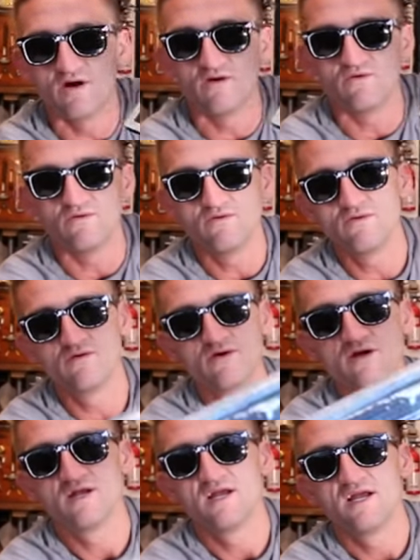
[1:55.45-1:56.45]
Whoa.
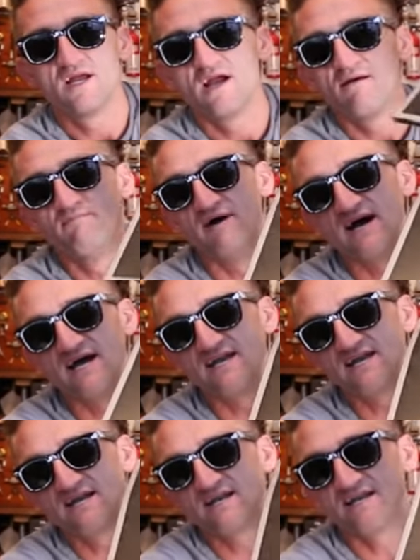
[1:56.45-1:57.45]

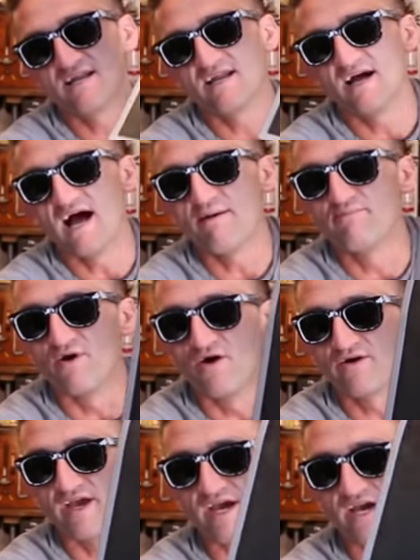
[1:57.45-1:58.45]
But I broke